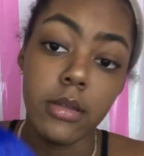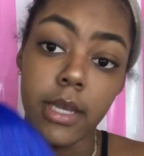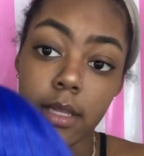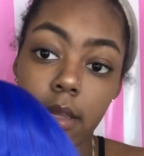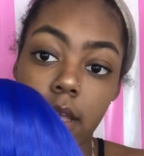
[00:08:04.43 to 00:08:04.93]

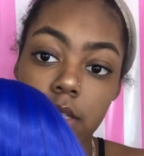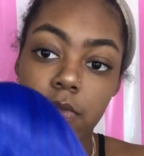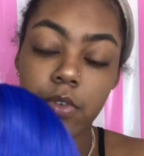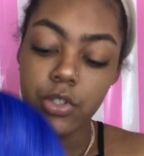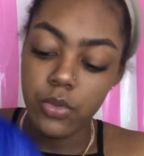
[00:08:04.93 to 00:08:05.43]
Like, that's
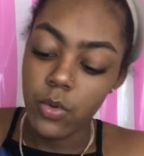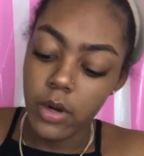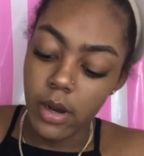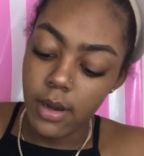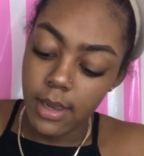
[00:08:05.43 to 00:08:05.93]
for
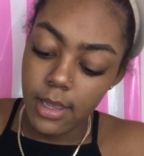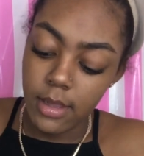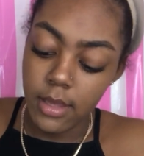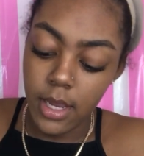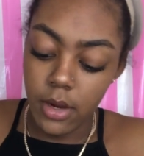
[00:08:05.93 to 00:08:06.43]
sure.
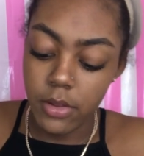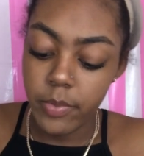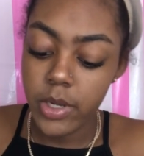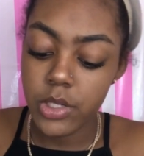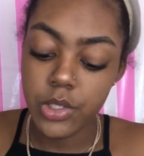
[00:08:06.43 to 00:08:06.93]
And the hair in the
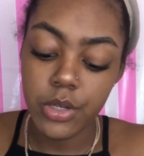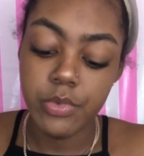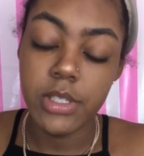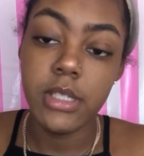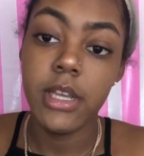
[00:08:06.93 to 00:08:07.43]
picture
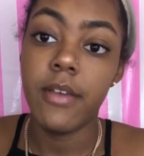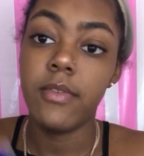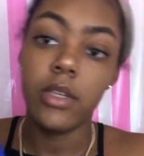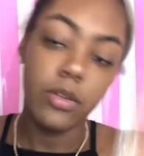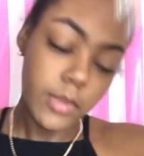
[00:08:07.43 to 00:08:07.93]
was
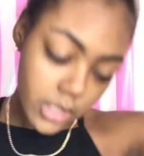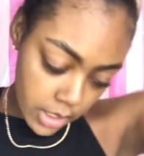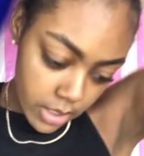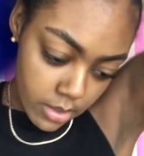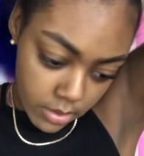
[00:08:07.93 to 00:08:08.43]
definitely human
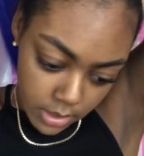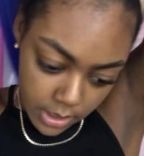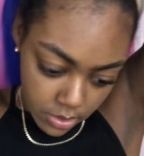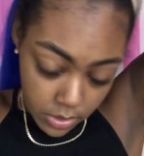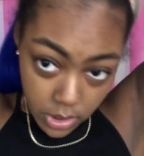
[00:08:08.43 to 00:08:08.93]
hair.
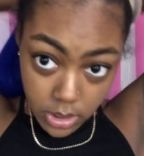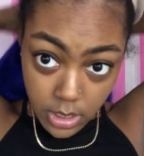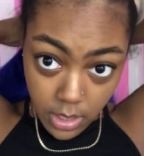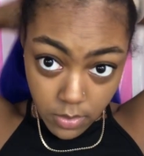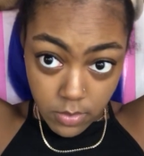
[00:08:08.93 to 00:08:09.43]
Like, you could just
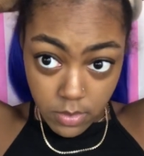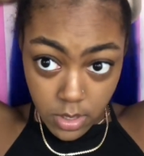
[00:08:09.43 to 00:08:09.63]
tell.